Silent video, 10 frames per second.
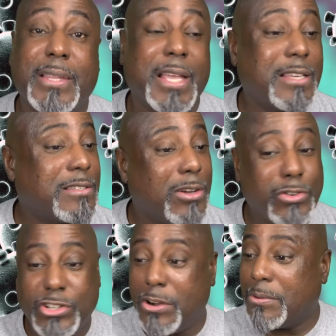It's
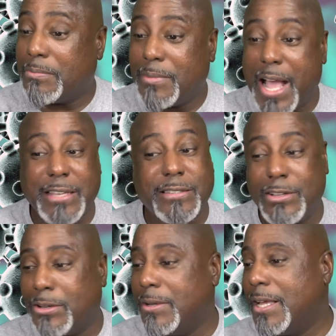no joke. I
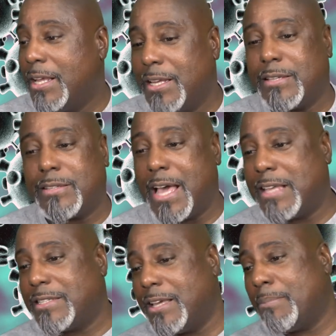still, listen,
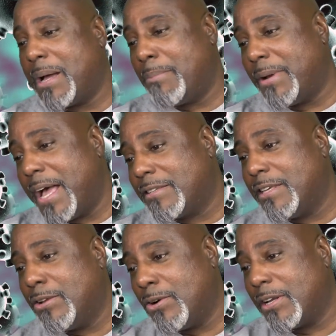I take my black
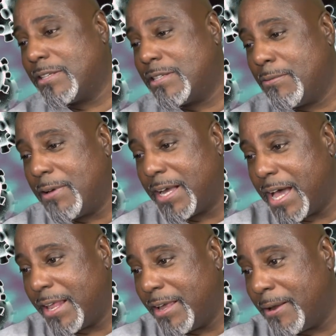seed oil. Let's see if I
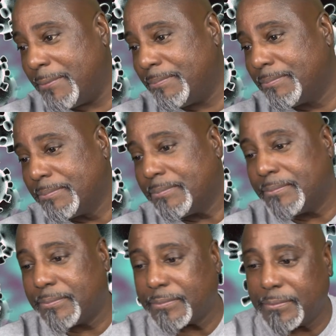got it here.
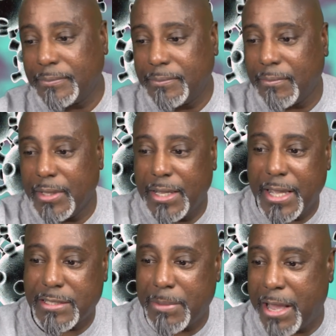
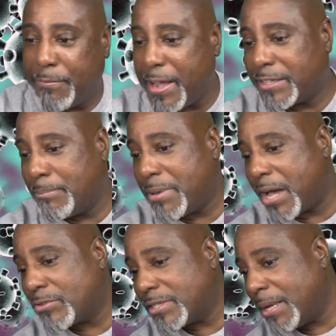As a matter of fact, the
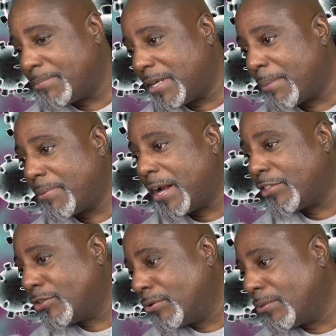bottle's empty. I probably
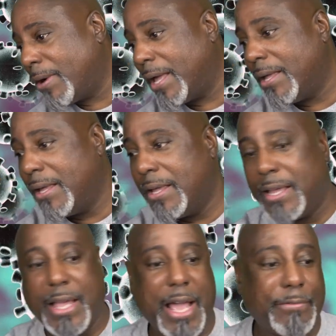threw it away.
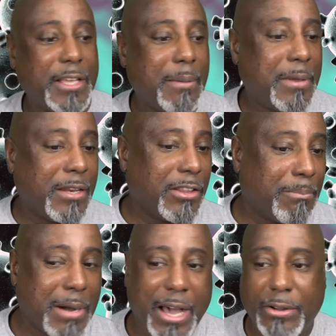I have to get me another
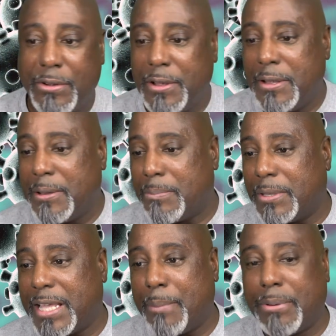bottle.
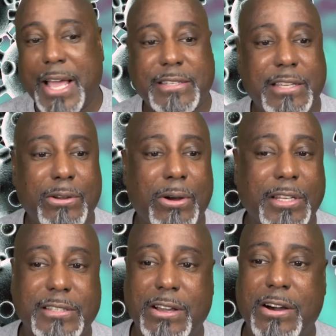But that black seed oil
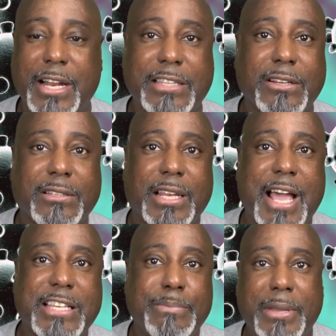is gone. I took the
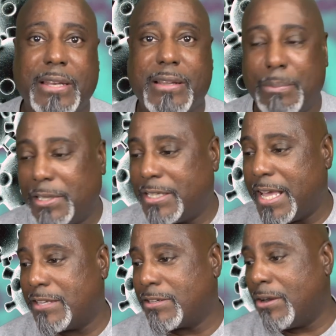last bit a couple of
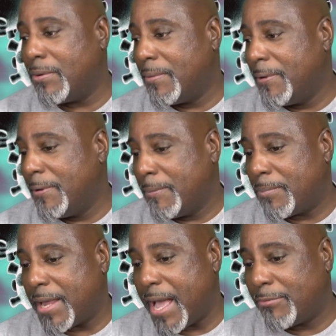days ago,
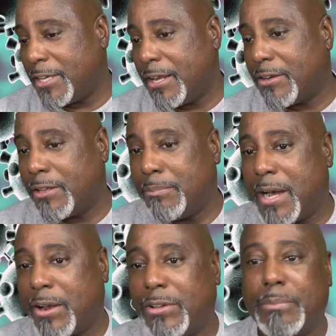but I have to get another
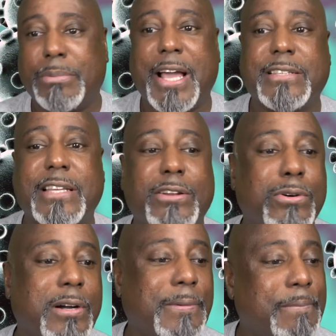bottle of the black seed
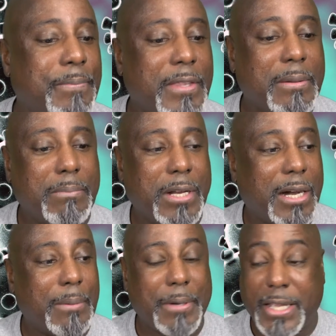oil. But
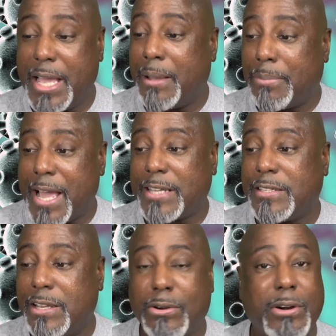uh, but yeah, black
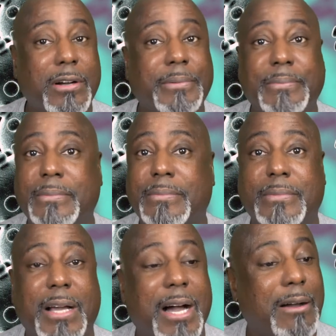seed oil,
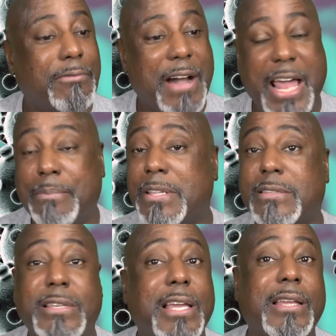uh, vitamin
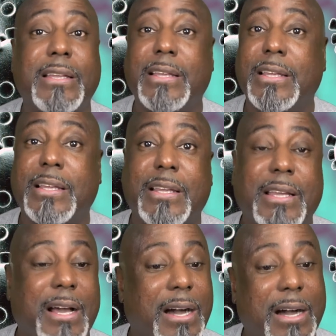C.
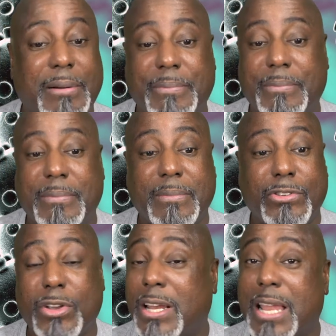Um,
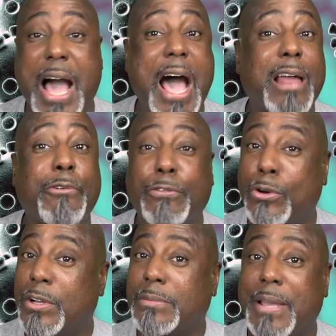drink a lot of
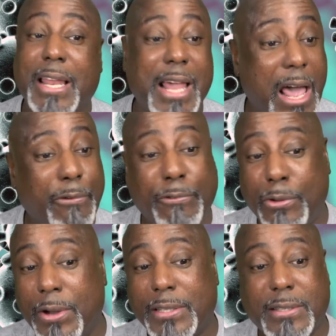fluids, man, a lot of
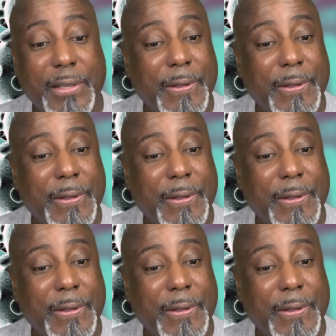fluids.